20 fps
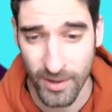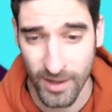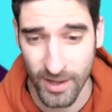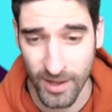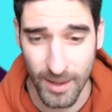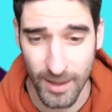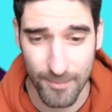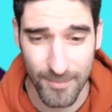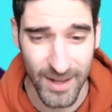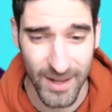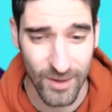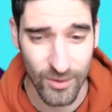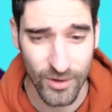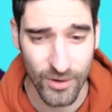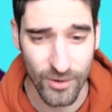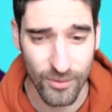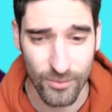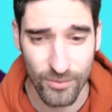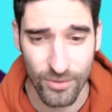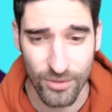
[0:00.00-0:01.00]
I'll
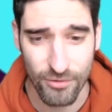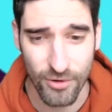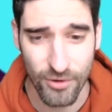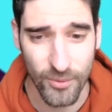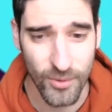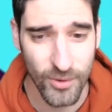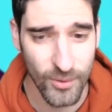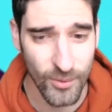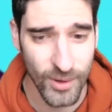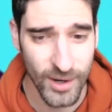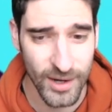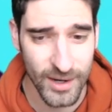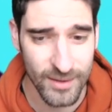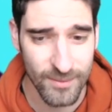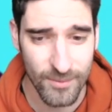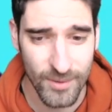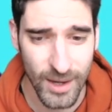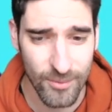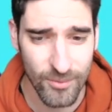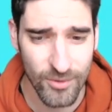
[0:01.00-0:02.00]
go through who
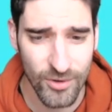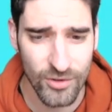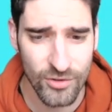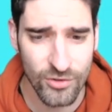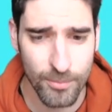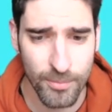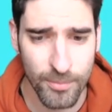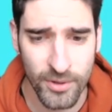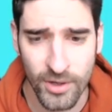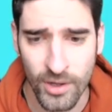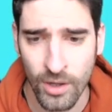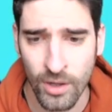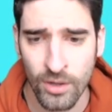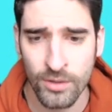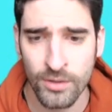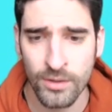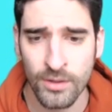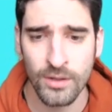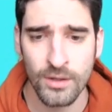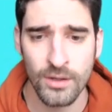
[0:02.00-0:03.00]
I'm going to put it
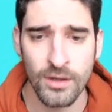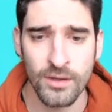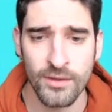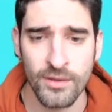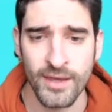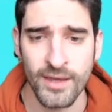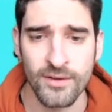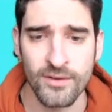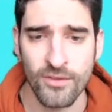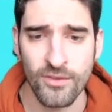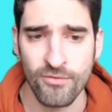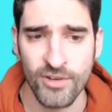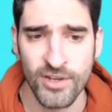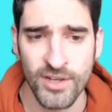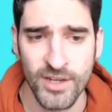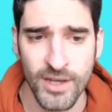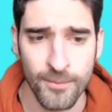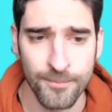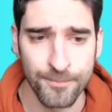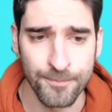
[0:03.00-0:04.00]
on at the end of the
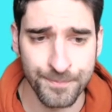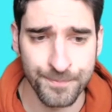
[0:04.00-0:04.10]
video.